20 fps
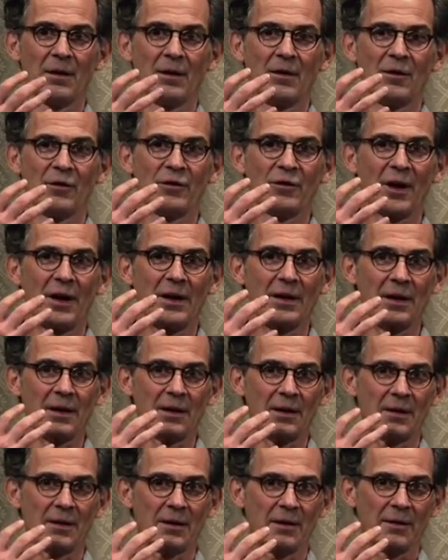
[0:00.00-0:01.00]

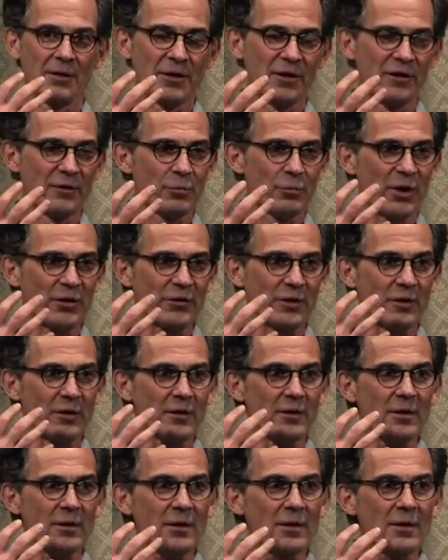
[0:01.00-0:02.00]
shining, that is present
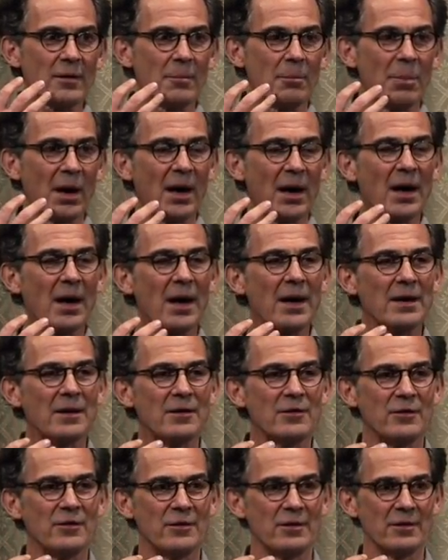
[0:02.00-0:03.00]

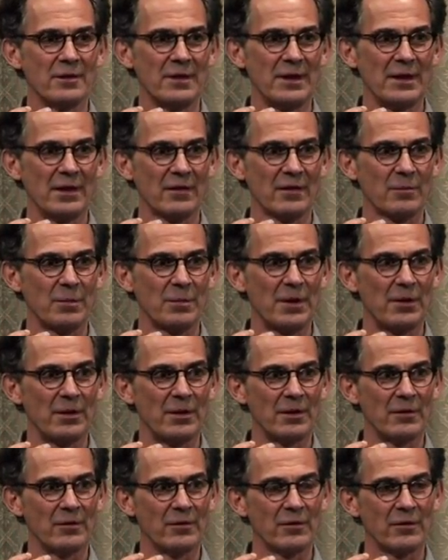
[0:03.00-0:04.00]
behind the
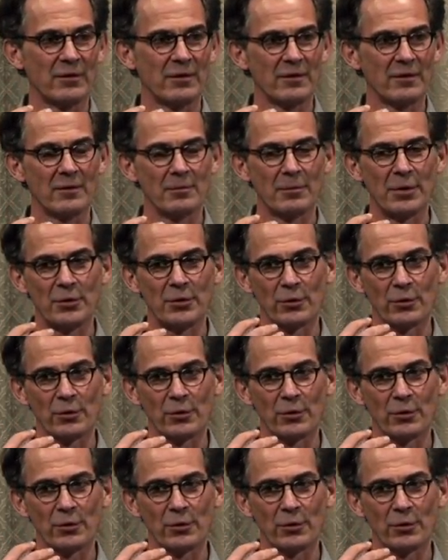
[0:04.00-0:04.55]
experience, but